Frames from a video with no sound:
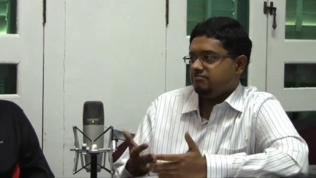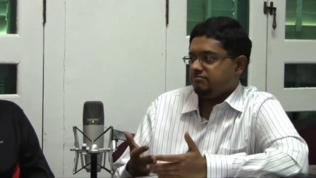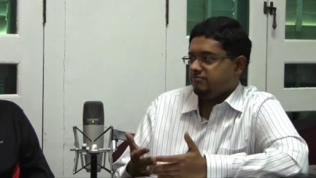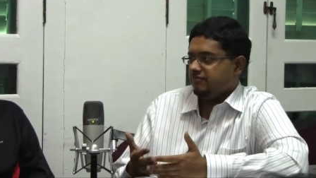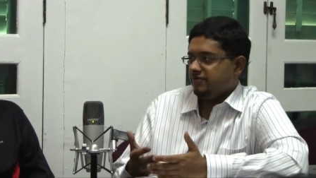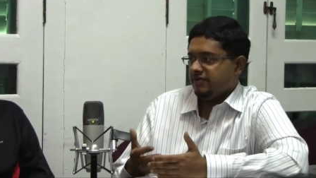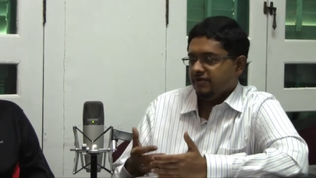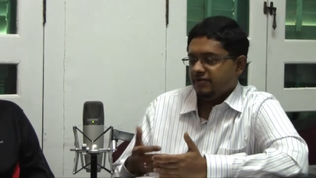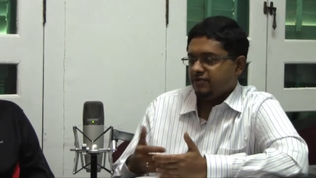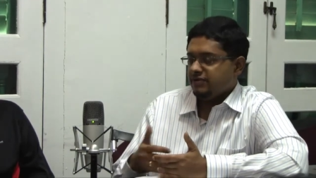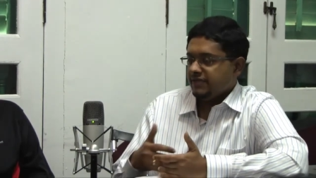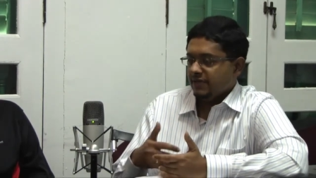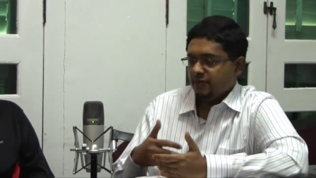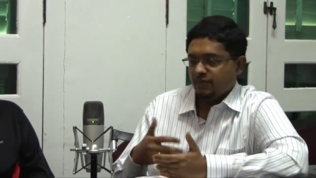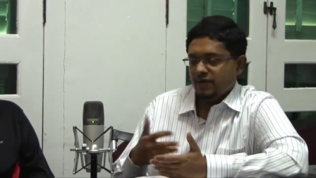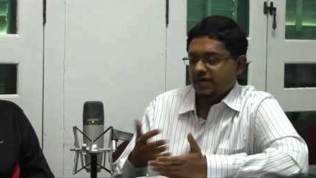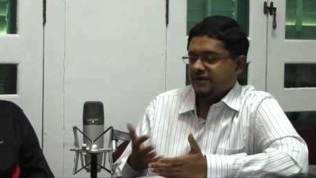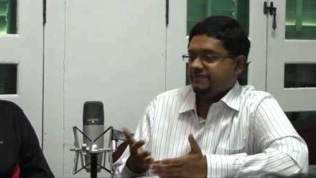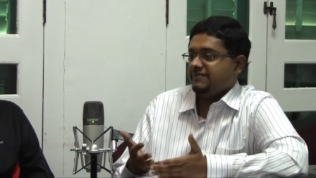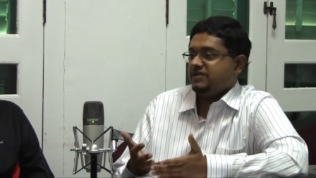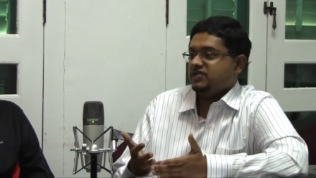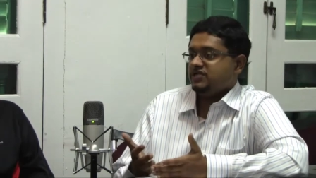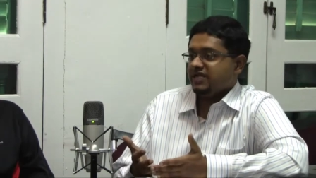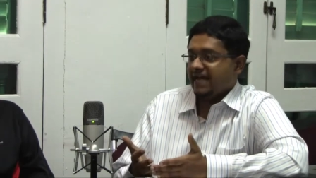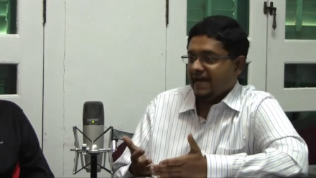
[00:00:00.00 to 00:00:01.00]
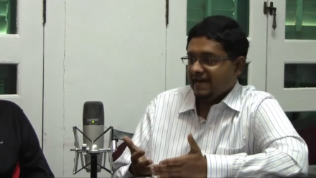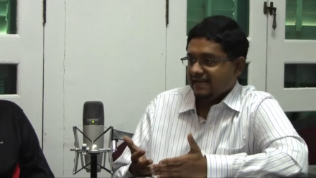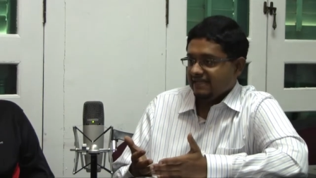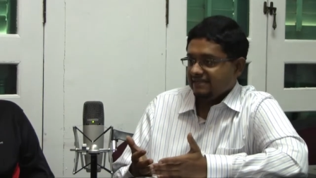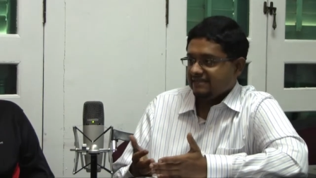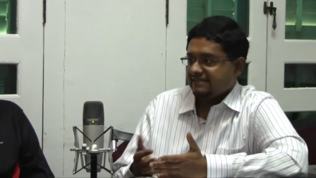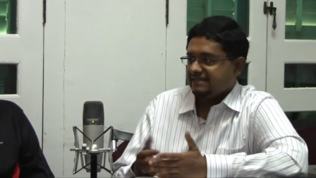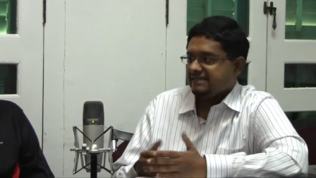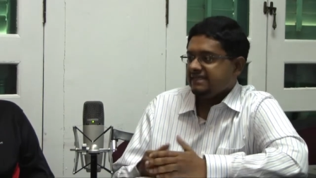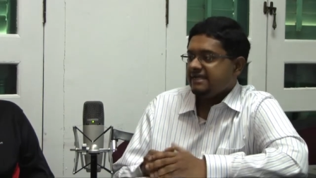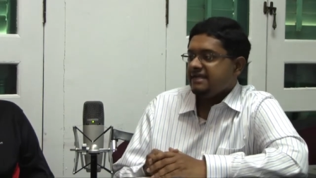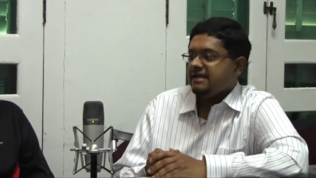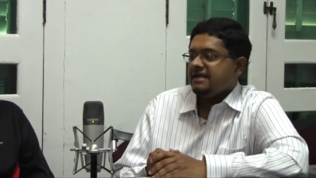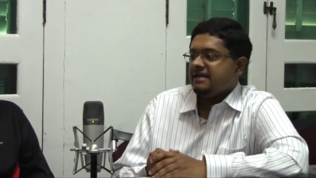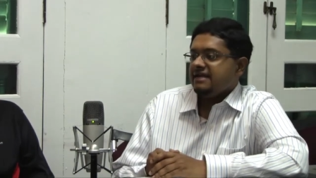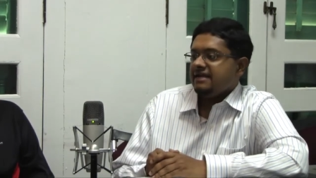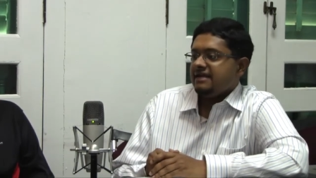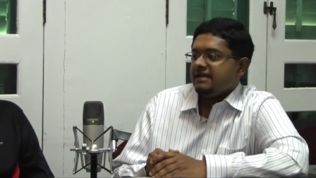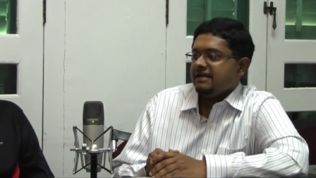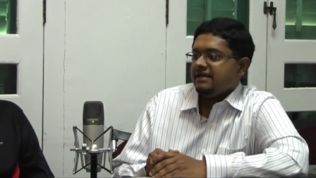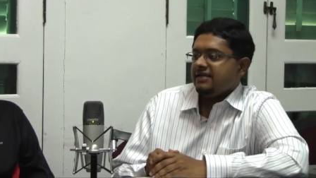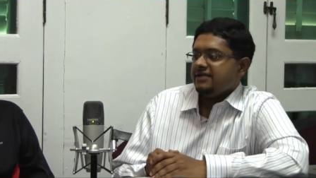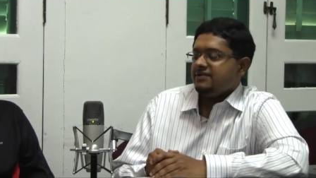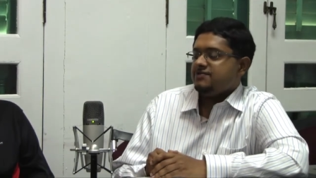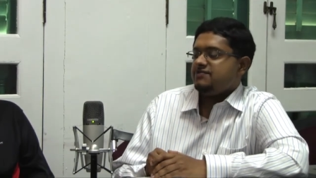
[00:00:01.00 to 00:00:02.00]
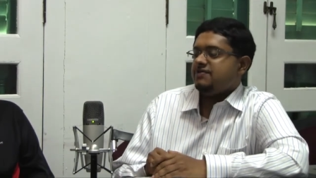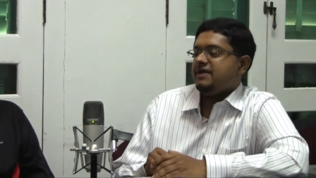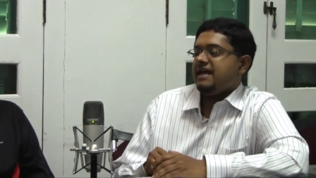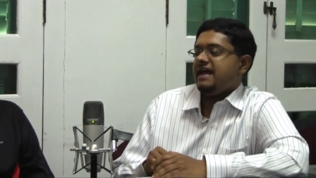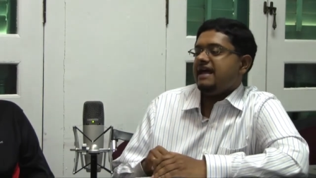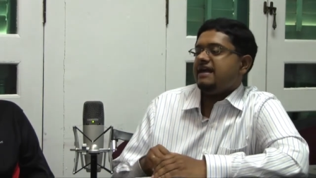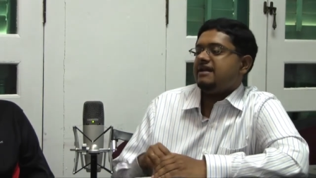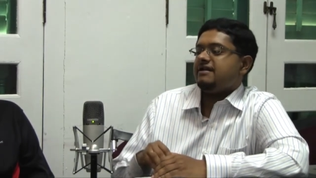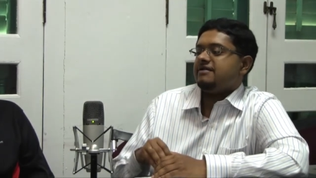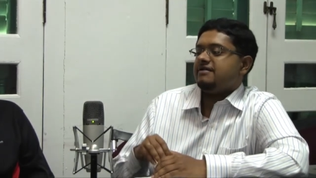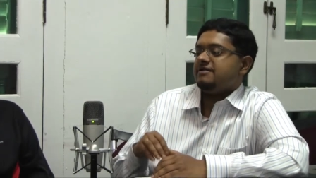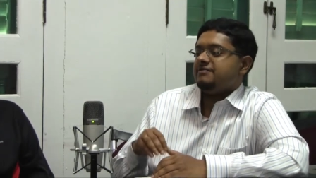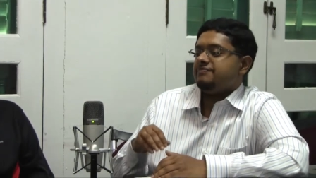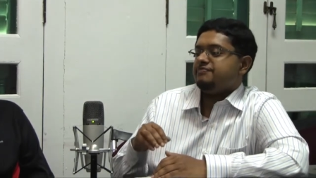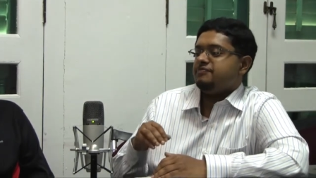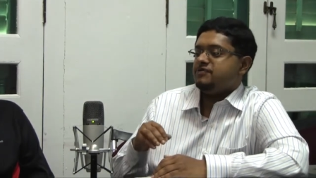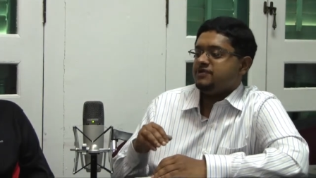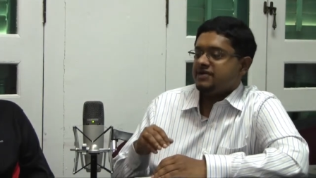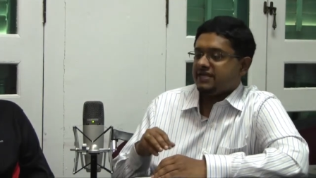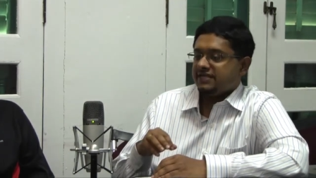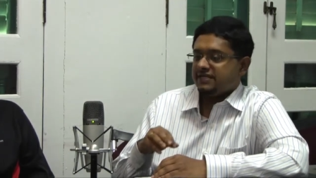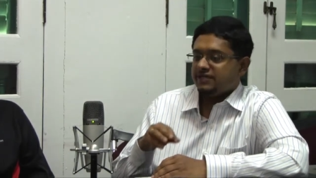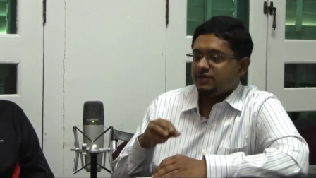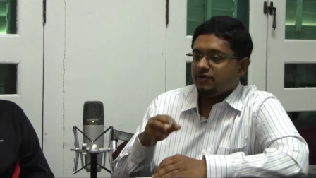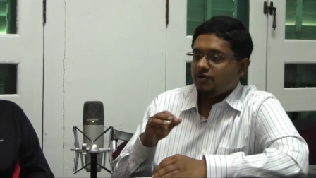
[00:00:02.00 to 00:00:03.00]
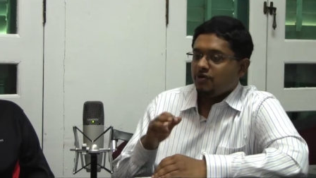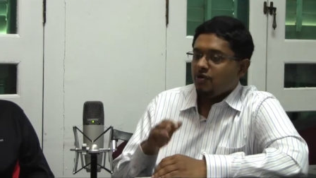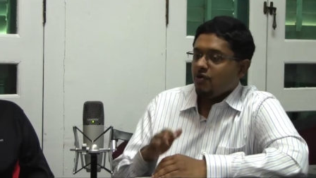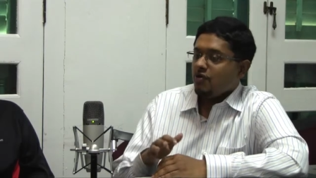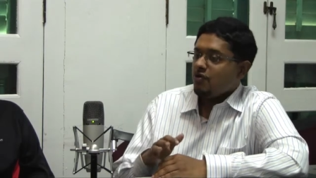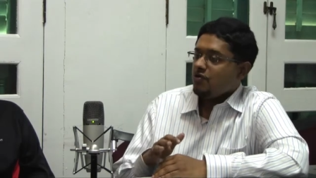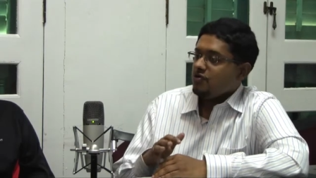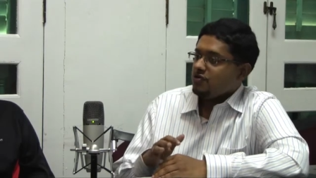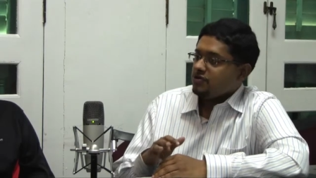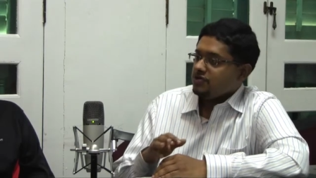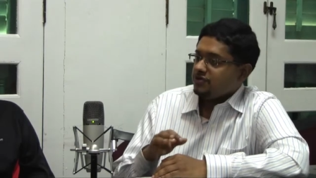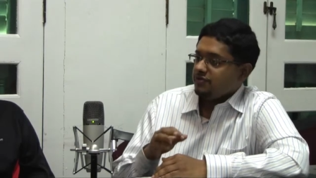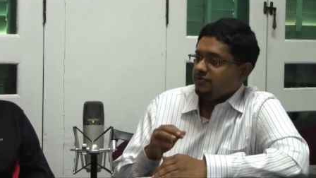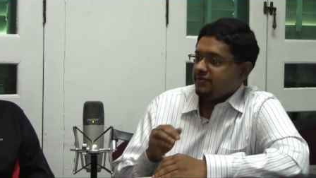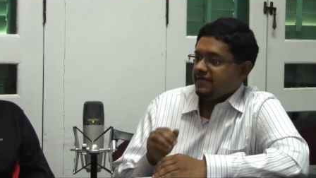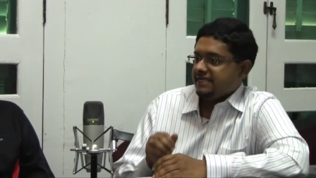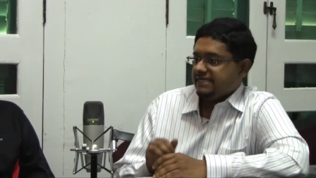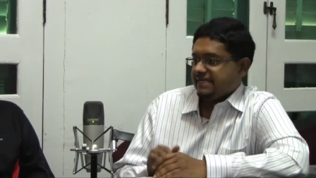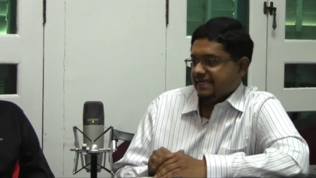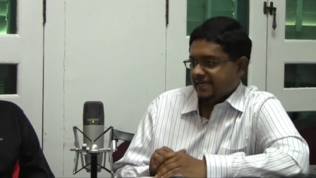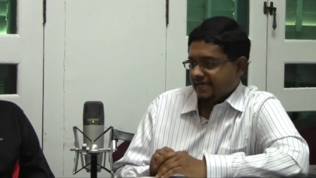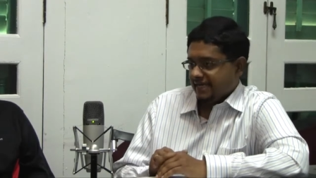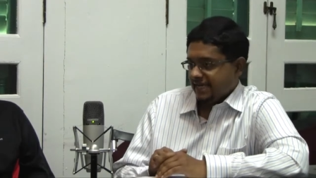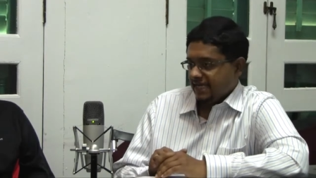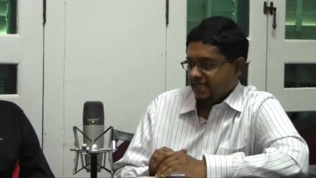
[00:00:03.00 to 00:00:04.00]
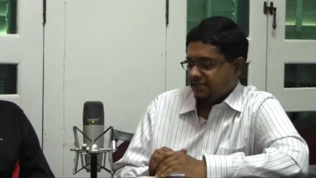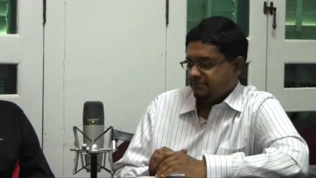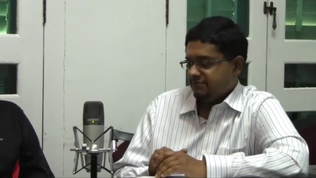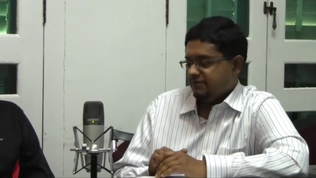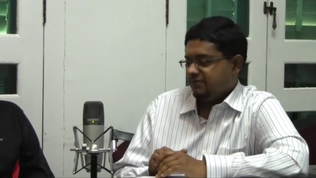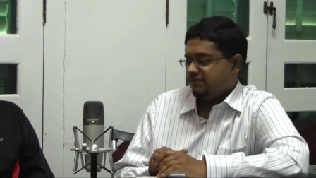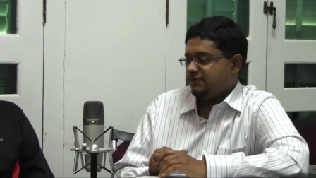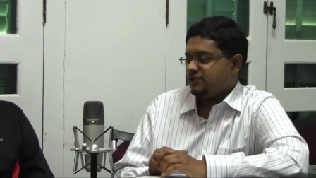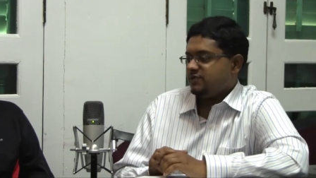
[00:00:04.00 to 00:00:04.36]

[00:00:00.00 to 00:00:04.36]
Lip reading: using whatever channels, you can put a score to its engagement,